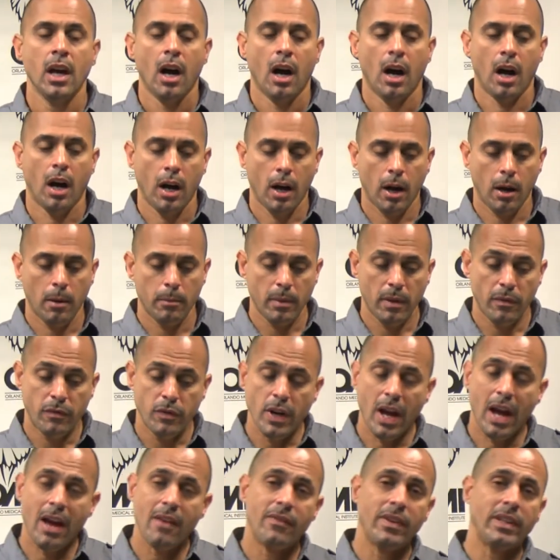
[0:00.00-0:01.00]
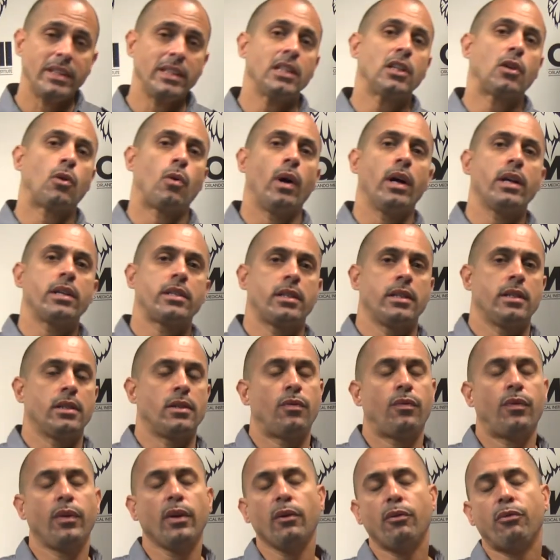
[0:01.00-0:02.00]
If you have any questions,
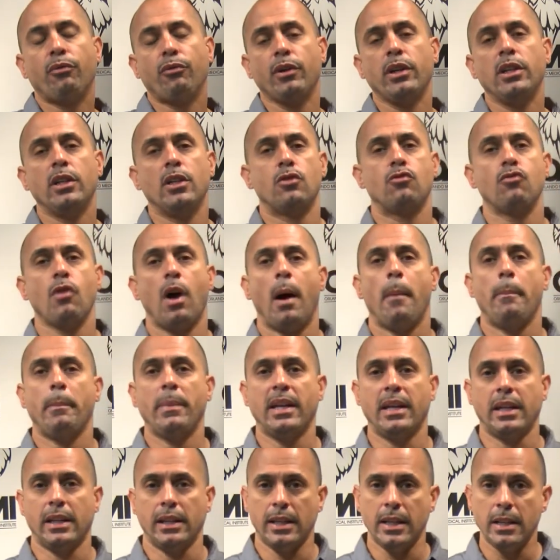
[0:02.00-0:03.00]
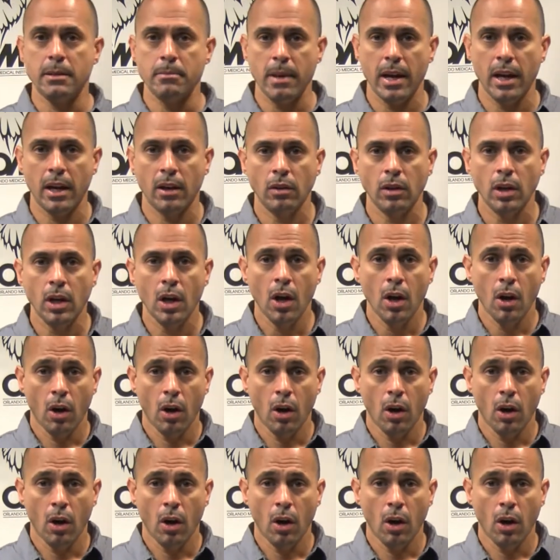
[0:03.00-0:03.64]
feel free to drop me an email